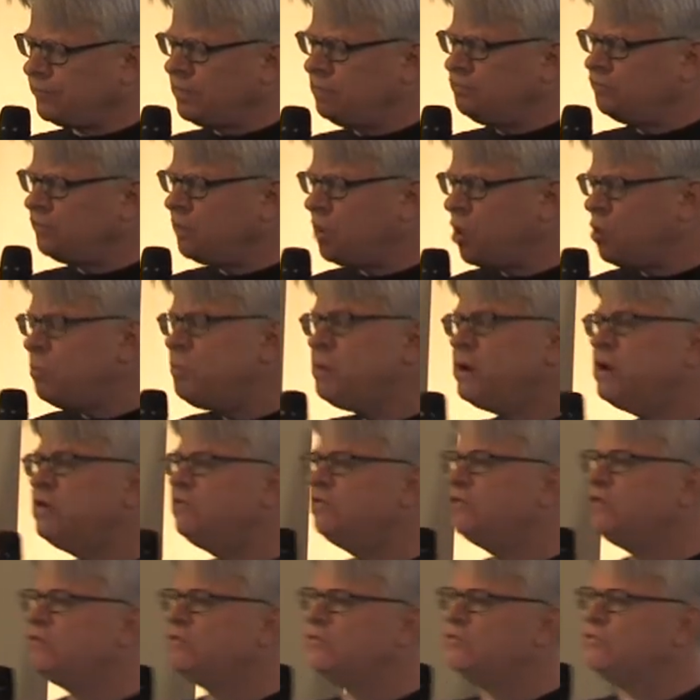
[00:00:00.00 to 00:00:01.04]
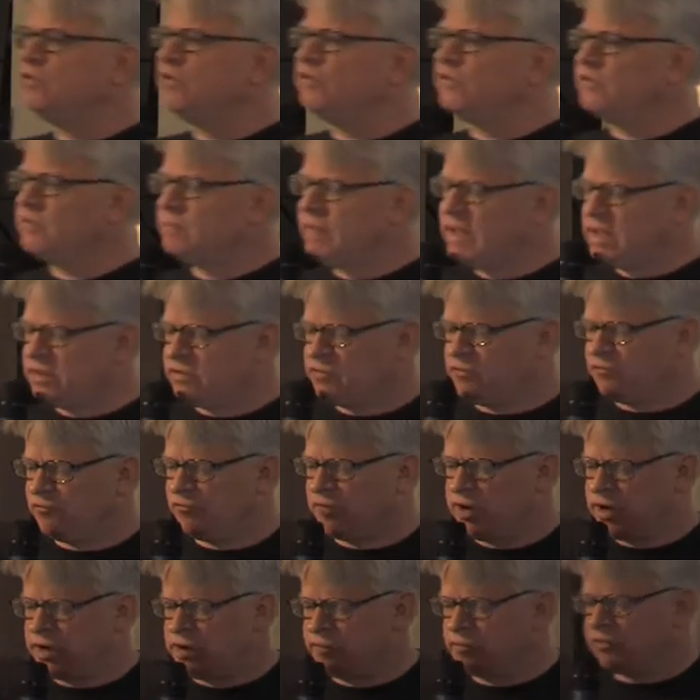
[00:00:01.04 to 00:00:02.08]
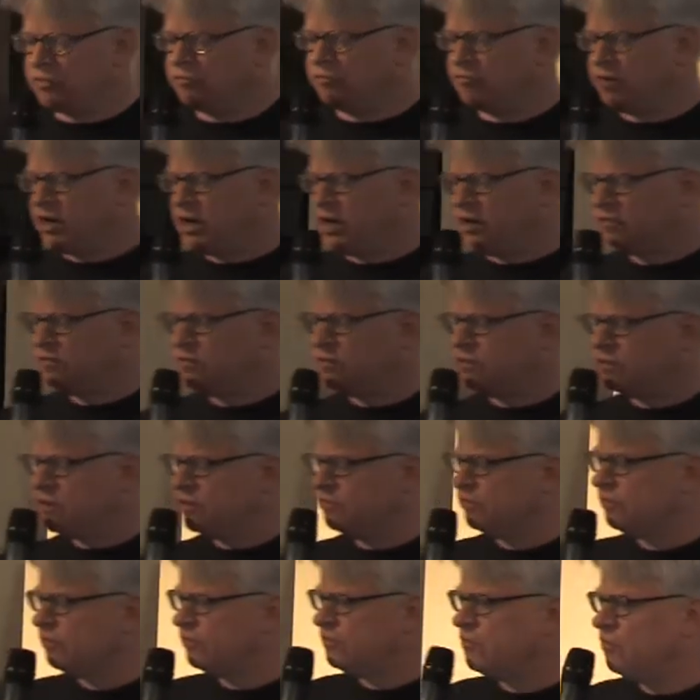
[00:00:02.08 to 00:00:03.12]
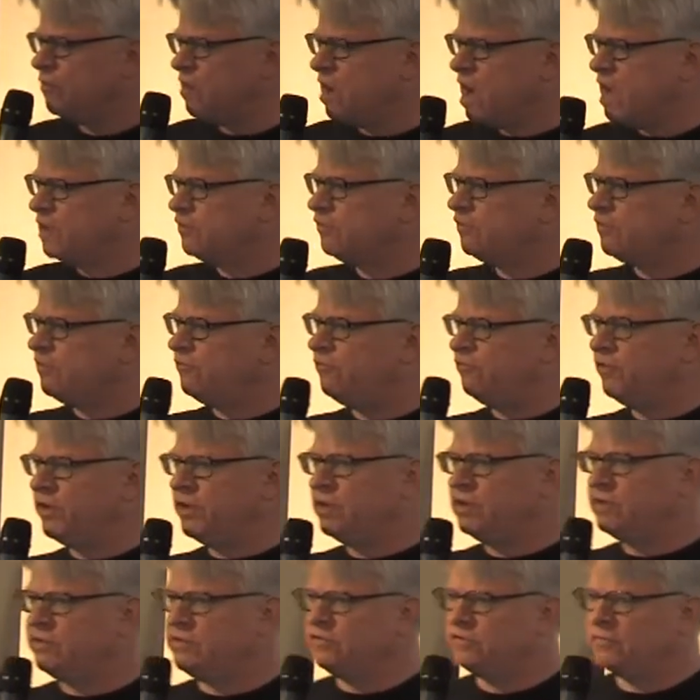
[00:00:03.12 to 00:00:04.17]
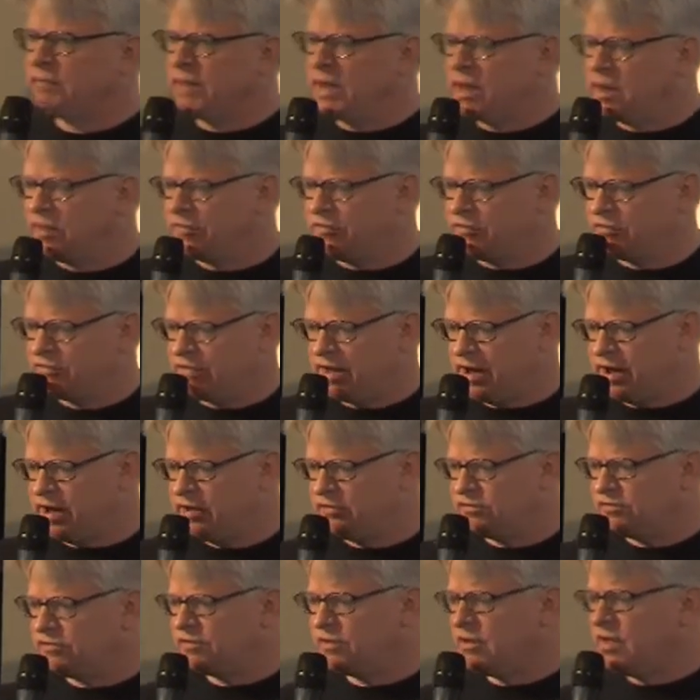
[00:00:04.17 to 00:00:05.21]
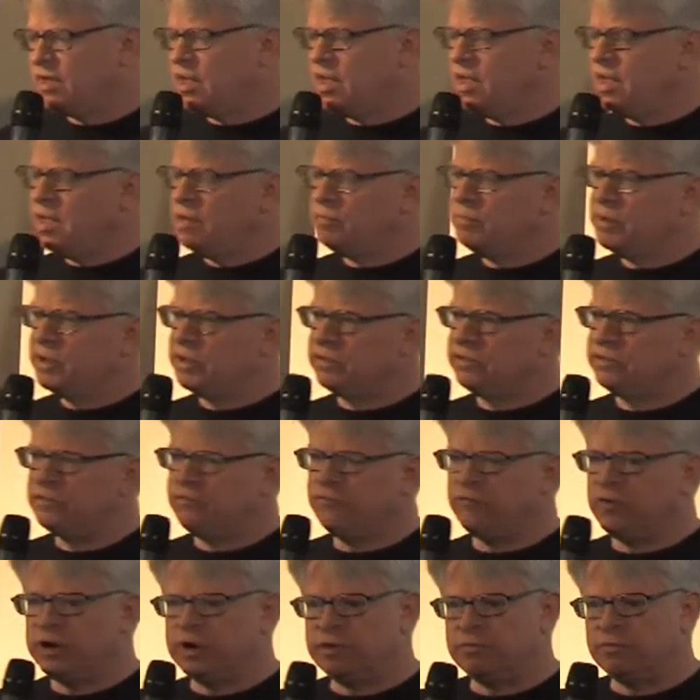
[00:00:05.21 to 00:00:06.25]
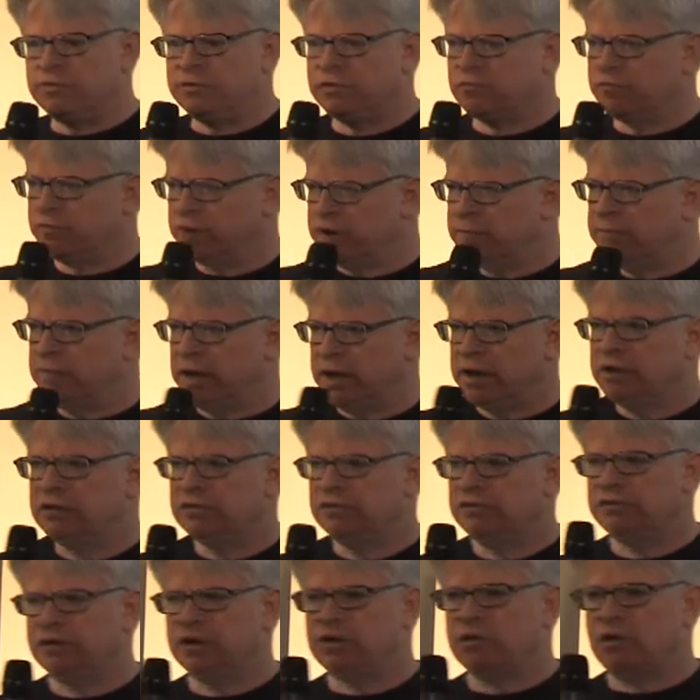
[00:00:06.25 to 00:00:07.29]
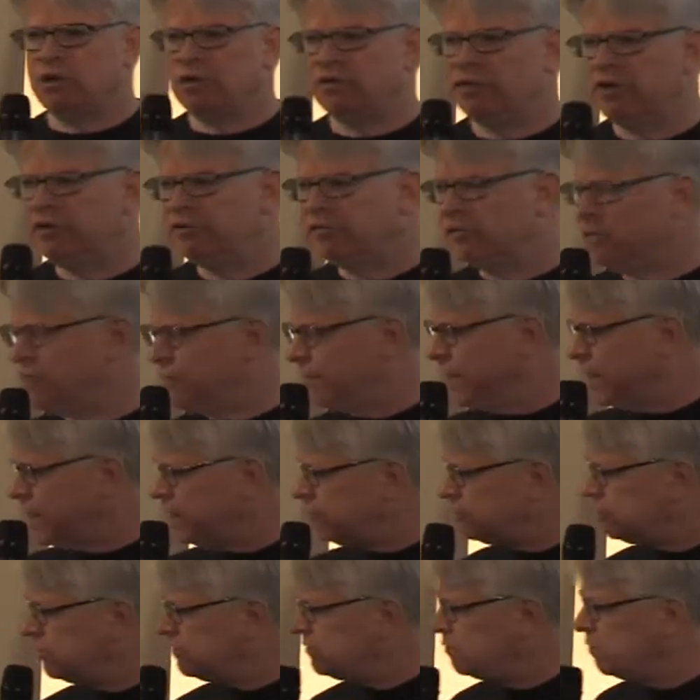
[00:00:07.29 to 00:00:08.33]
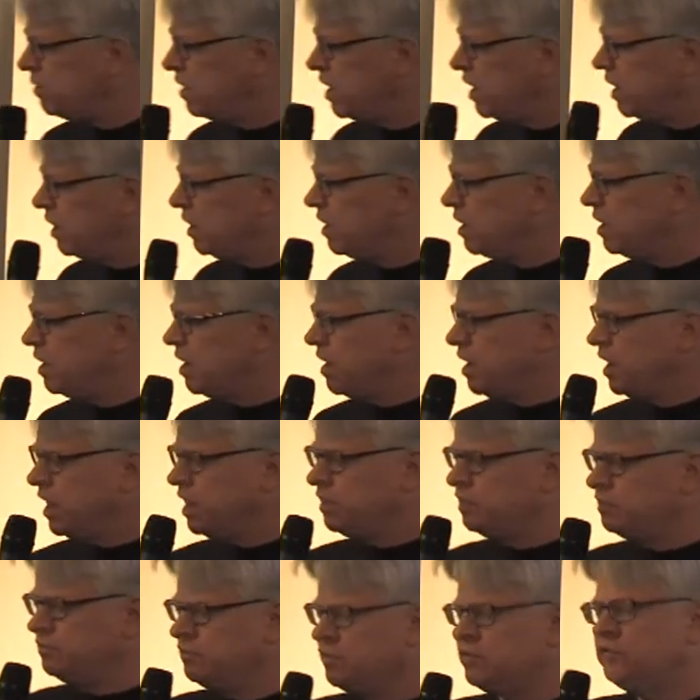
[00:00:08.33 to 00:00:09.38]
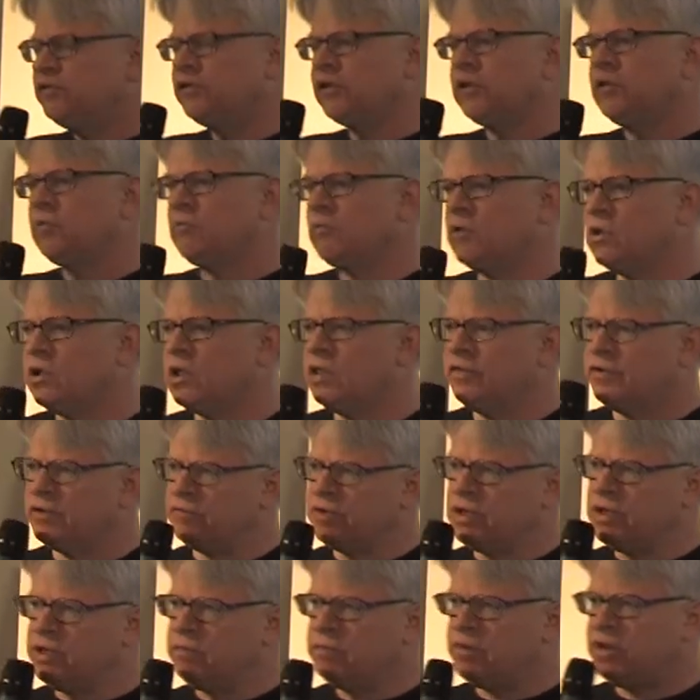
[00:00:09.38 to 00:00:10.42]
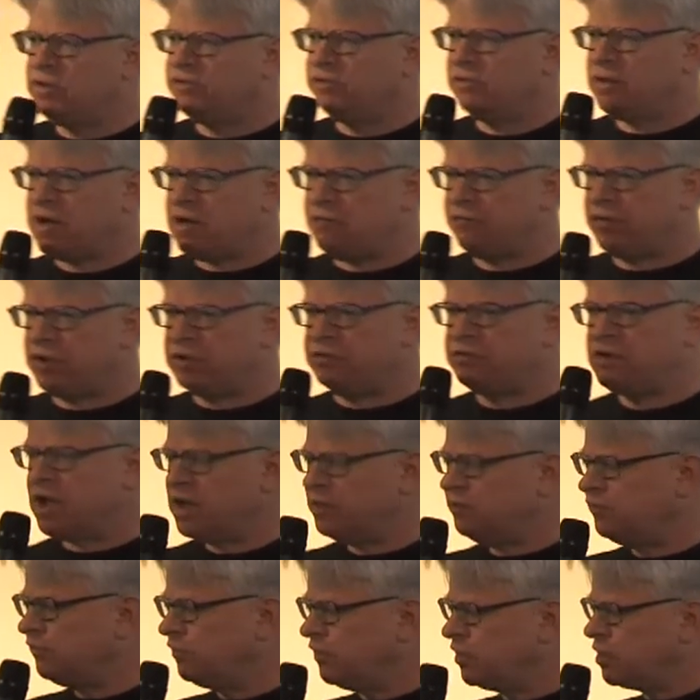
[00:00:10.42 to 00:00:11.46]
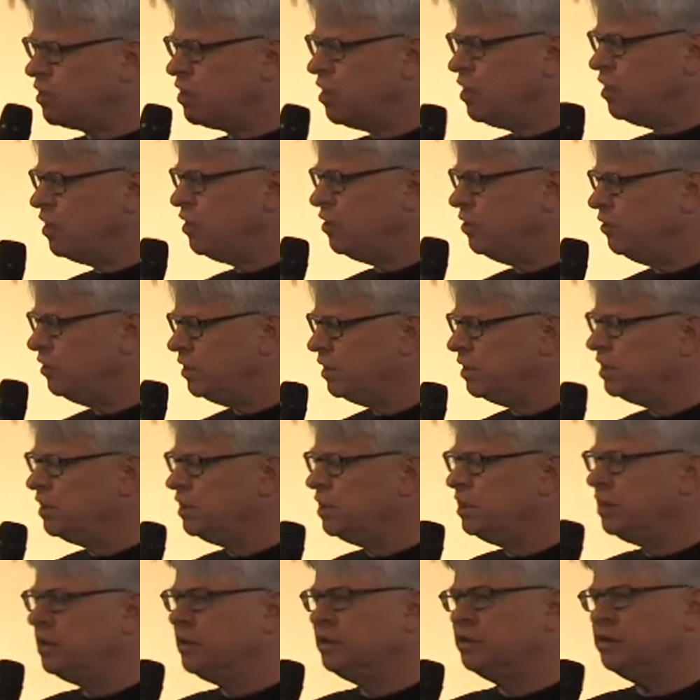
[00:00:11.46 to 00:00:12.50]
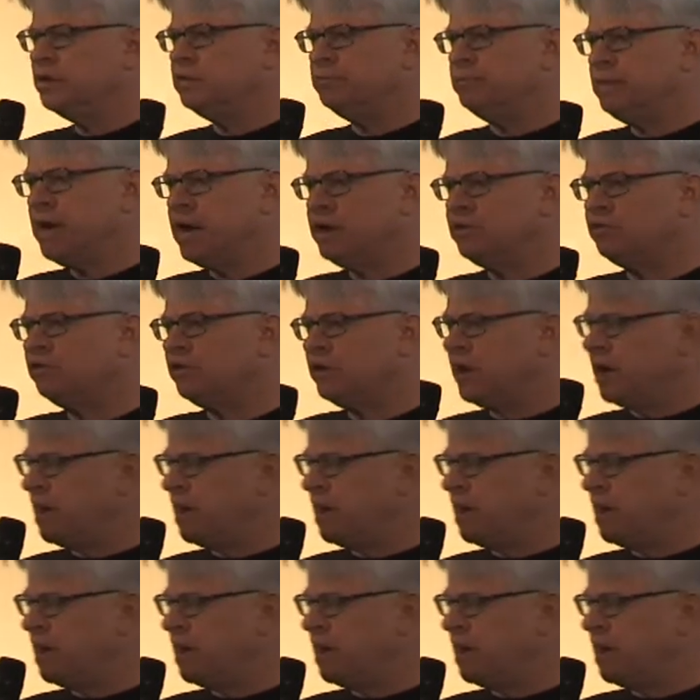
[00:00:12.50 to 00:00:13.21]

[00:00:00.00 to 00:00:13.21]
So openness isn't just about the freedom to read, to listen, to watch, to feel, to smell, to taste, but the freedom to remix in all these domains as well. In the digital world, it really means you have to touch the code that makes an